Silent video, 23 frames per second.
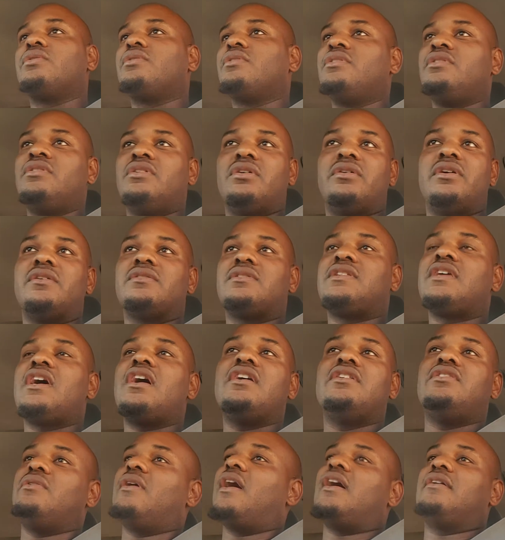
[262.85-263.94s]
He'll tell
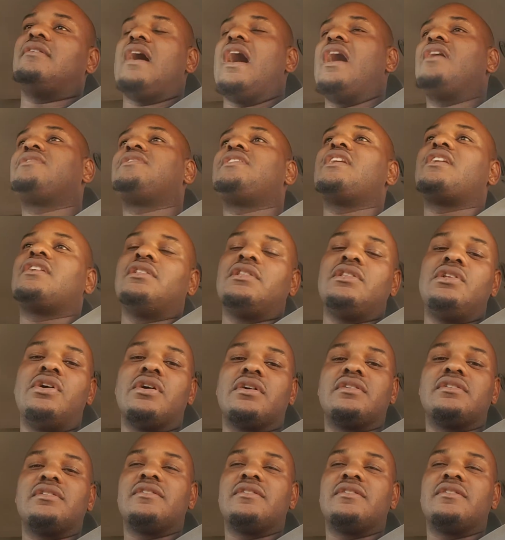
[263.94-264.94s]
you. I'll take a look.